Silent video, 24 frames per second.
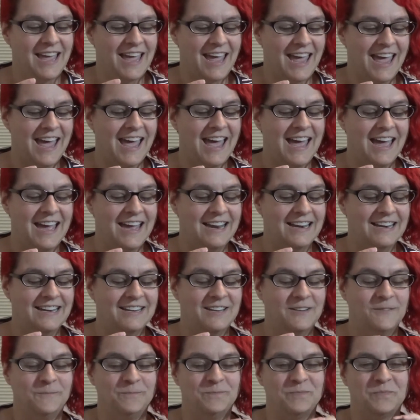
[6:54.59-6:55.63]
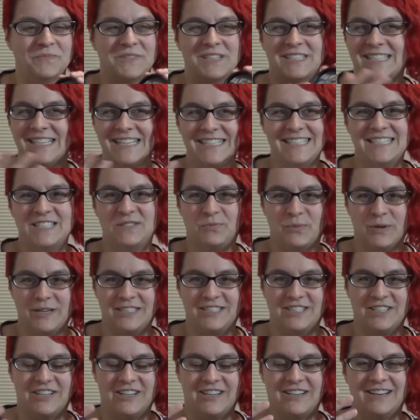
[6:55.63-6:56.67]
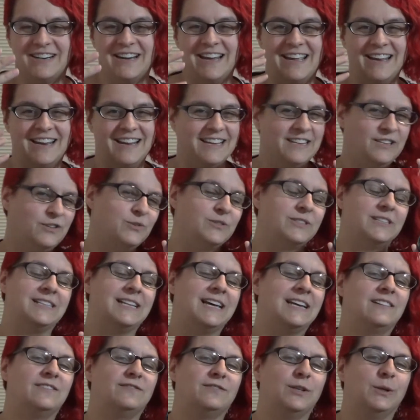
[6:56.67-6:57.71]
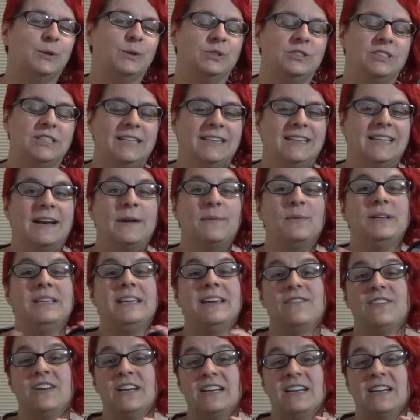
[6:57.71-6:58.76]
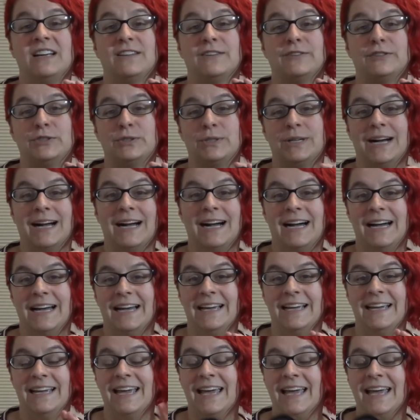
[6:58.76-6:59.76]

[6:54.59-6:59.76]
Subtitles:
And since it's winter and I use a lot of lotion, that I would give it another try.